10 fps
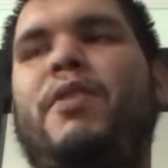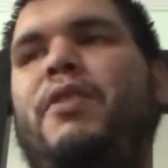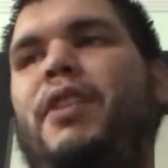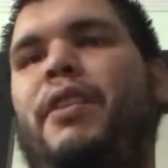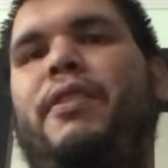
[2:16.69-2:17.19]

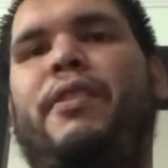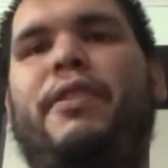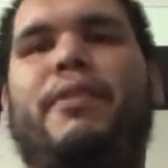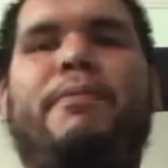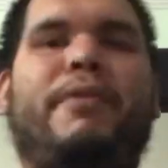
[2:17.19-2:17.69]
Schecter
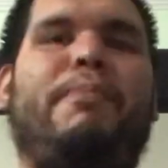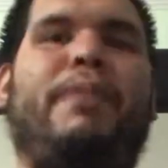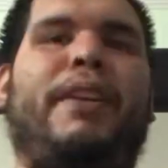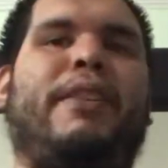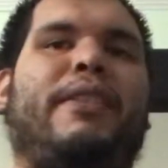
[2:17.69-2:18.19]
and just
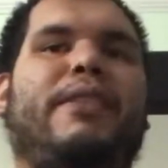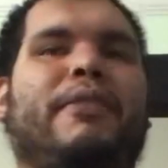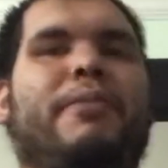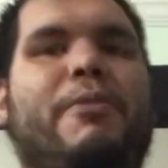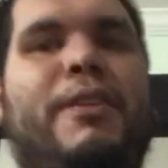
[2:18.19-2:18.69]
being a
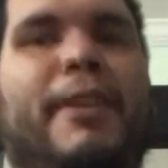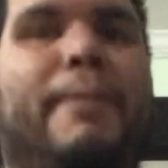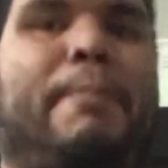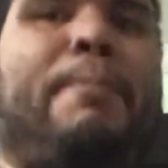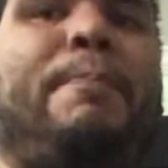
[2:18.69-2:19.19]
custom shop.